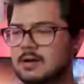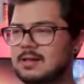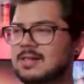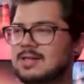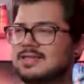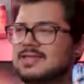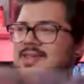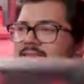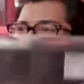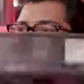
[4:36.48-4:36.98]
Well,
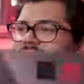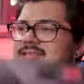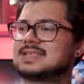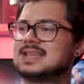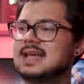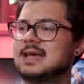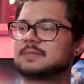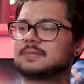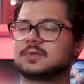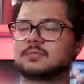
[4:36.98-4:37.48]
I think it's
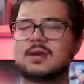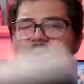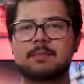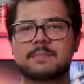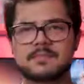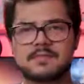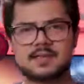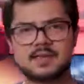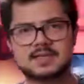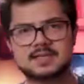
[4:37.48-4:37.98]
time to
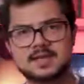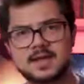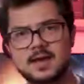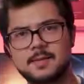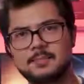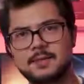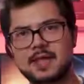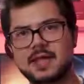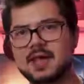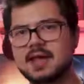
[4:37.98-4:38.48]
wrap things
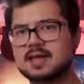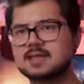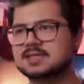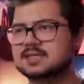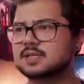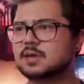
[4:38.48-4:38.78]
up, guys.